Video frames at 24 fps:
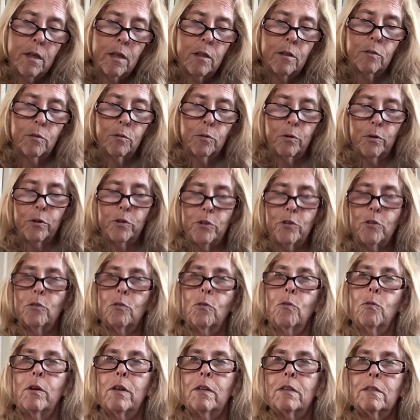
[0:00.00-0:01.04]
Lord, your
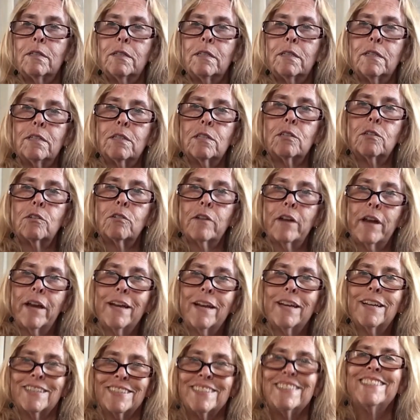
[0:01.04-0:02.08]
loyalty is
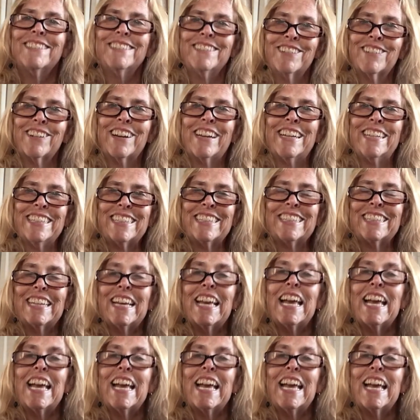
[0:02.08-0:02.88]
great.